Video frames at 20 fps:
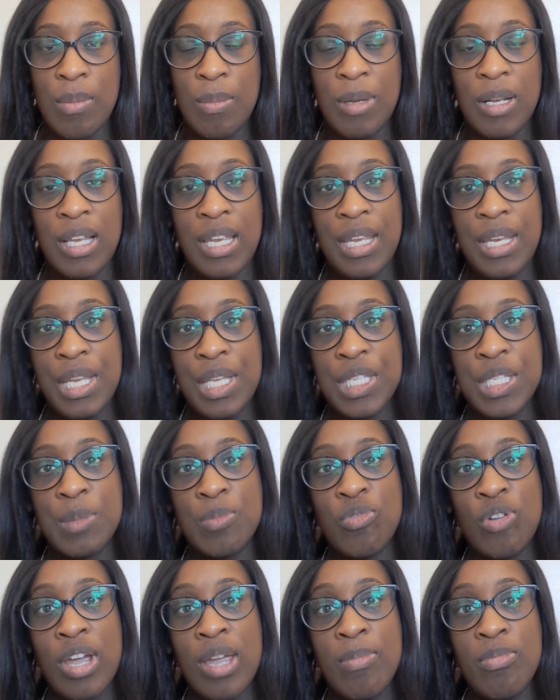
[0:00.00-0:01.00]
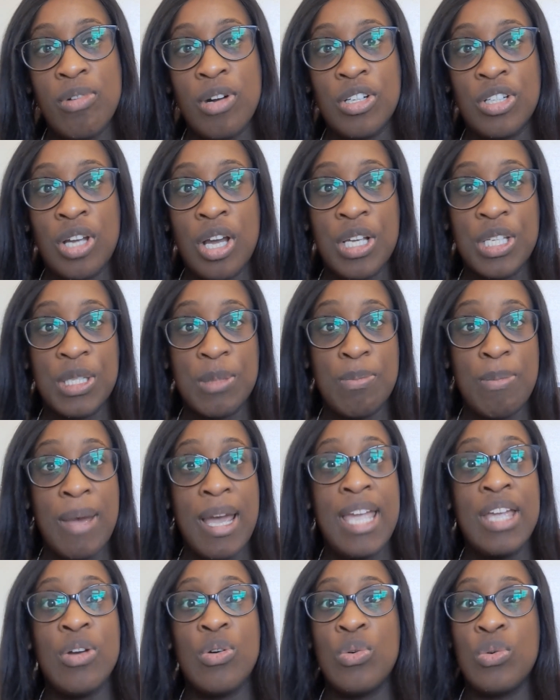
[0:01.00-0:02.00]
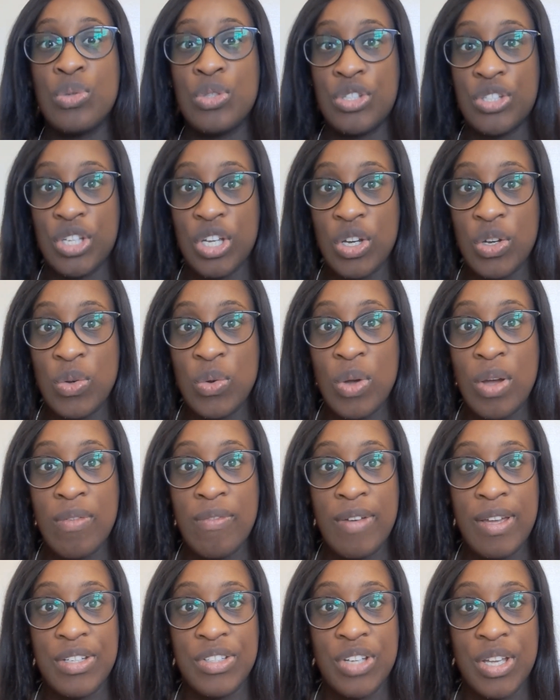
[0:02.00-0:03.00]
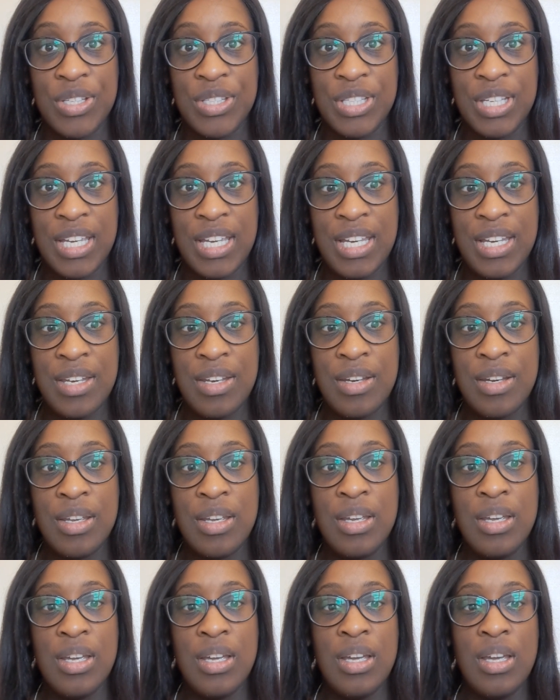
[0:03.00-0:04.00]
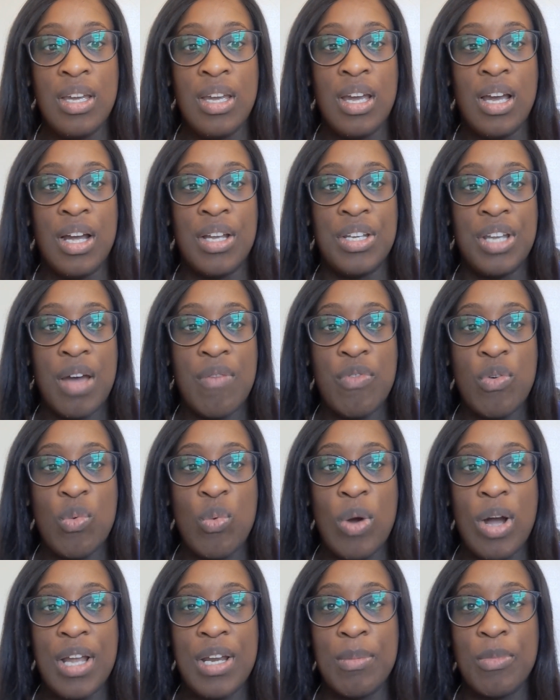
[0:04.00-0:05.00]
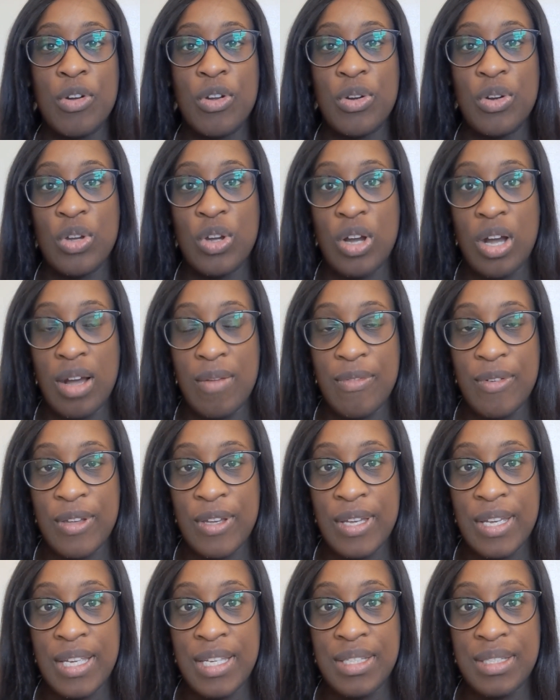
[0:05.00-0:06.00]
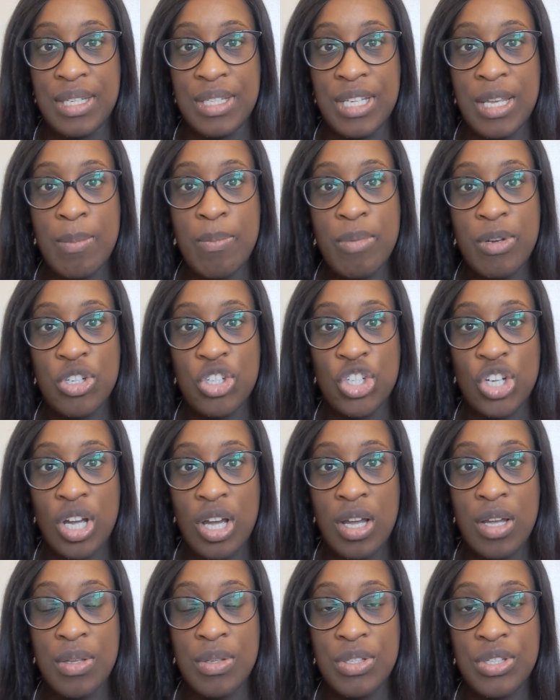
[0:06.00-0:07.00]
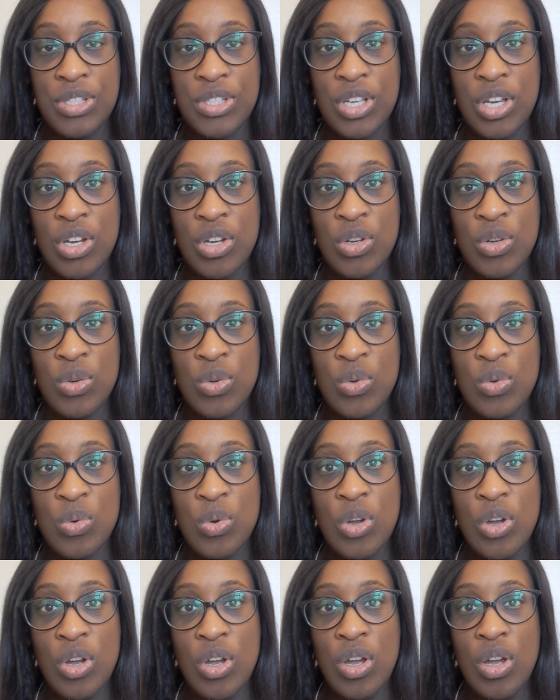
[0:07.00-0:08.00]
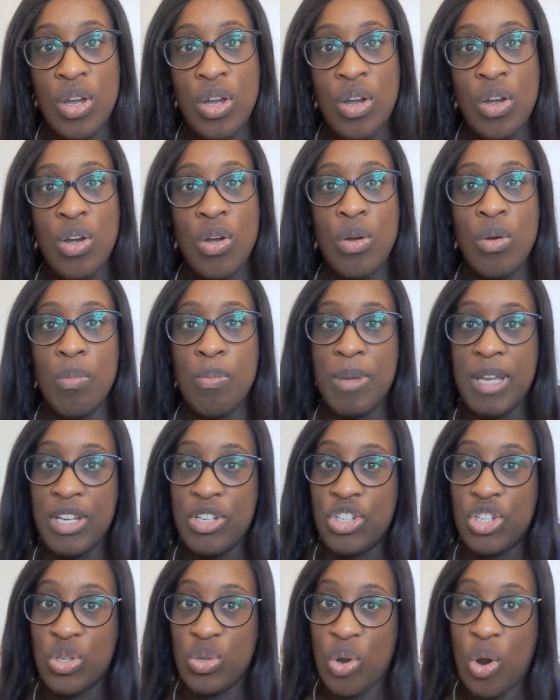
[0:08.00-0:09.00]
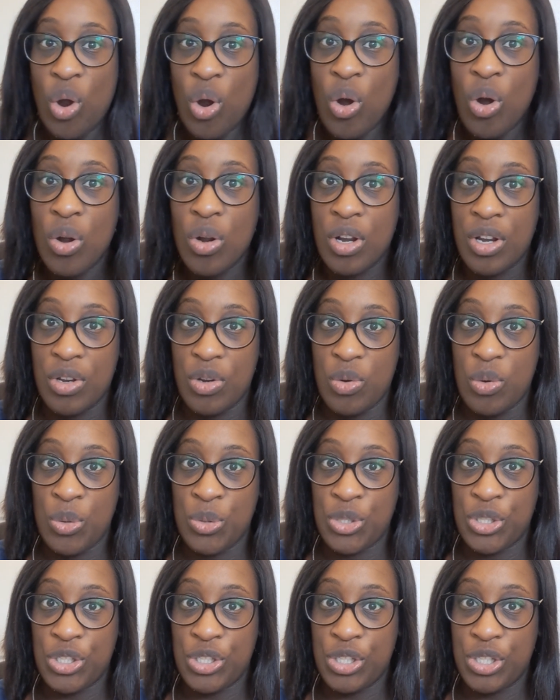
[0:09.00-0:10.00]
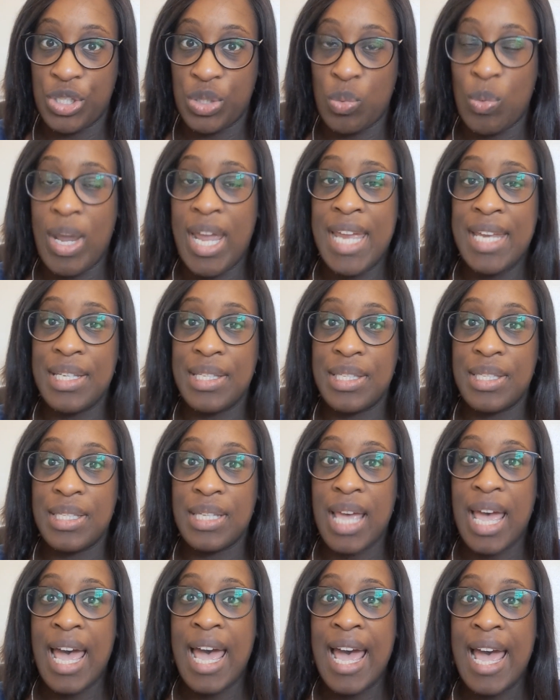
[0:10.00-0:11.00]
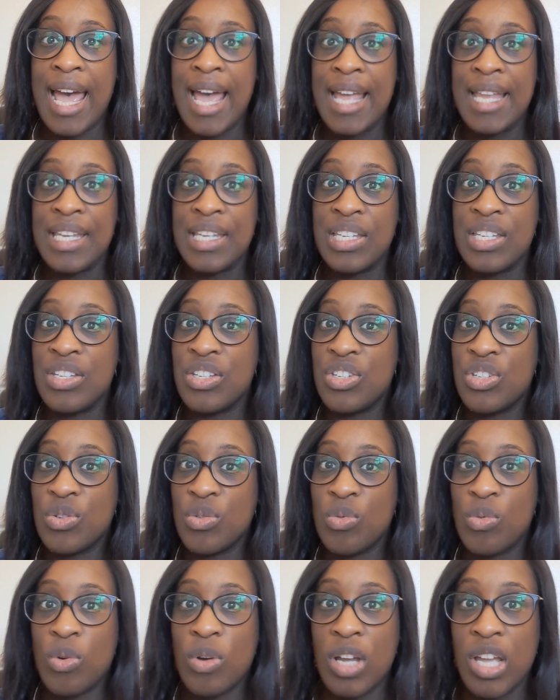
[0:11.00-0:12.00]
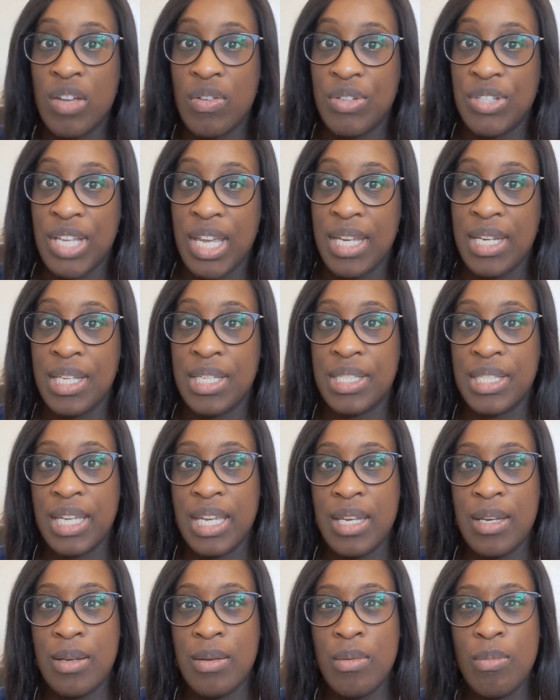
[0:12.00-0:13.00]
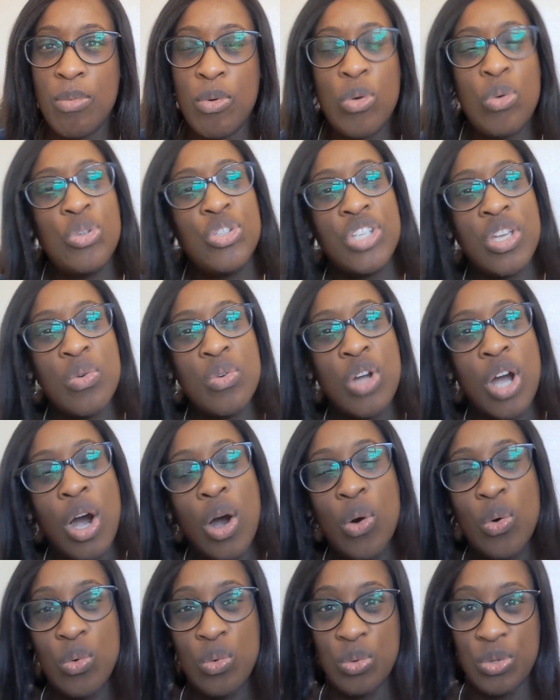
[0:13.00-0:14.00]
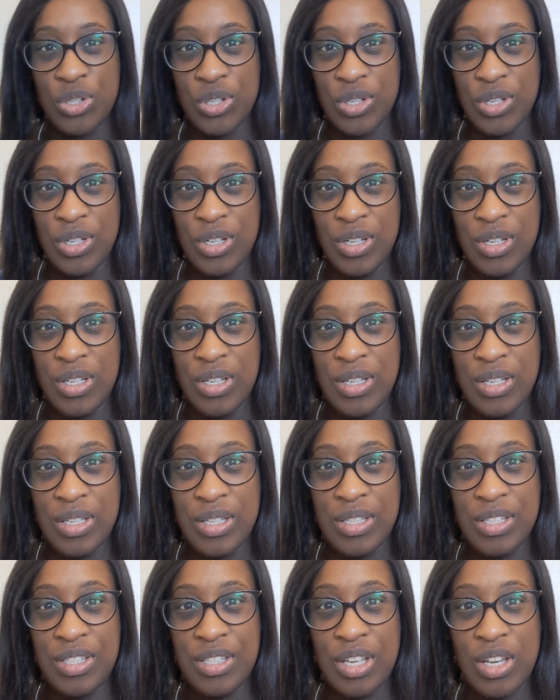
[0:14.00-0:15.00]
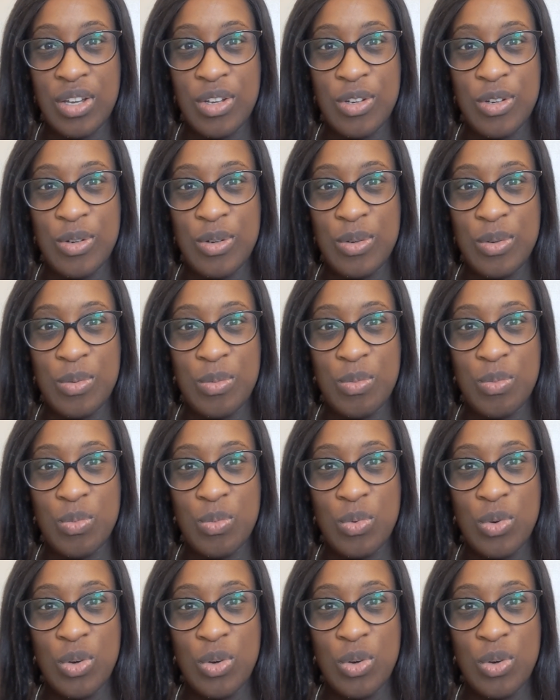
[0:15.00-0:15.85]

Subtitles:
cleaning spray products may also affect our skin. Another one I'm going to cover is the temperature. So being too hot can cause us to sweat and irritate the skin, but also cold. So